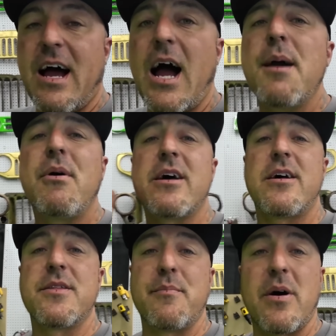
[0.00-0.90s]
I bought
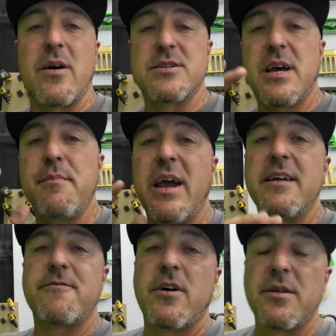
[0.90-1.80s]
all the parts, I
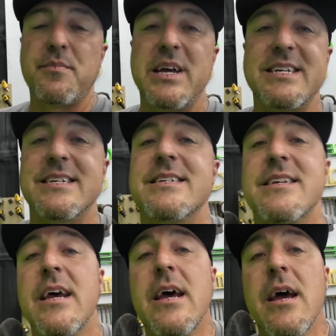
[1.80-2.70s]
paid for all the
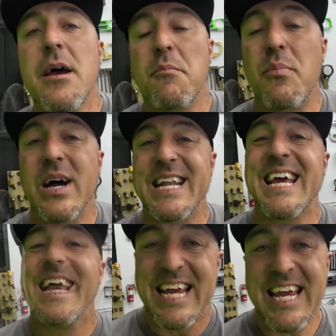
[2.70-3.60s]
pieces,
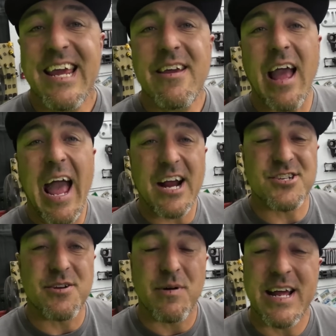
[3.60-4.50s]
but he
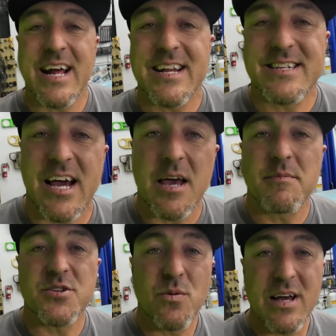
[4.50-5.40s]
actually ran out of
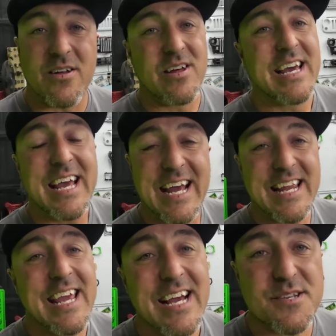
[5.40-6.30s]
time as well. And
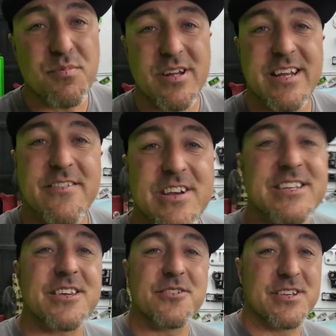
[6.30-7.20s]
he has plenty of
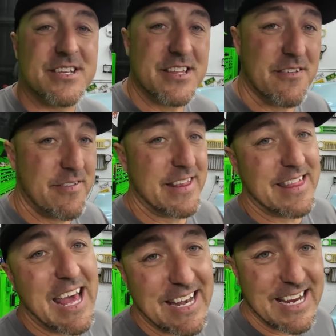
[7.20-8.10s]
excuses that fit
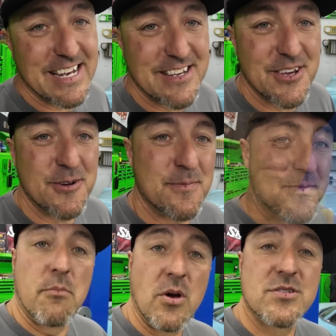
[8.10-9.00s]
that need too.
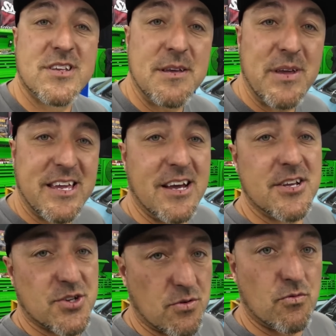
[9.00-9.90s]
Mostly
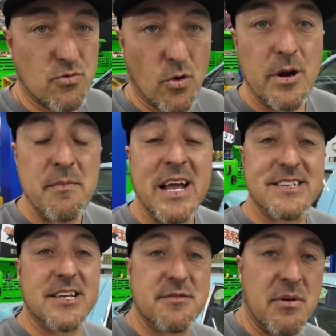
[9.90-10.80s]
because Rory
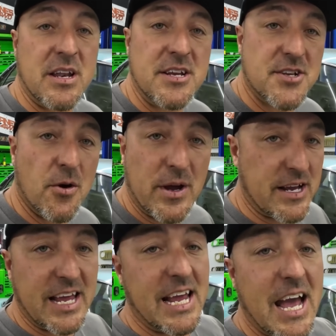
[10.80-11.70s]
makes his money
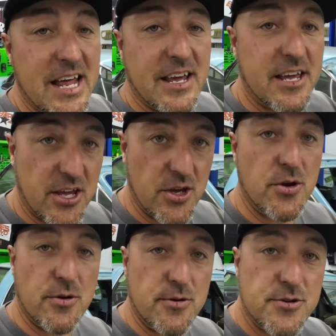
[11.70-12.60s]
towing. He had a
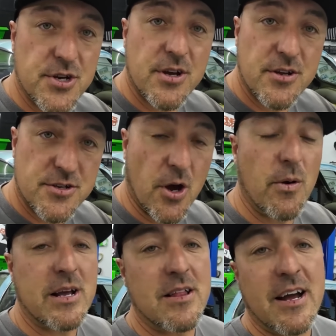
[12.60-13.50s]
huge
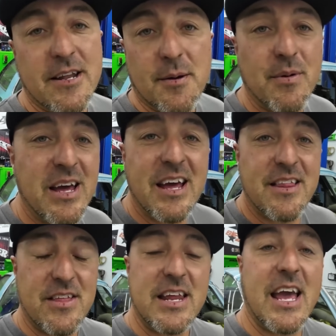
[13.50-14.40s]
towing lineup
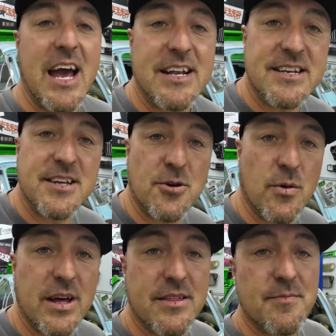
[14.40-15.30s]
that he had to deal
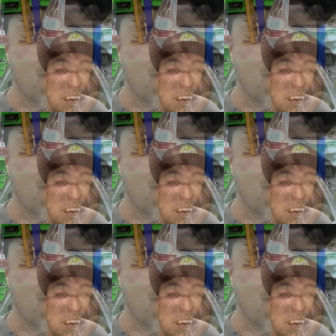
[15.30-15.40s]
with.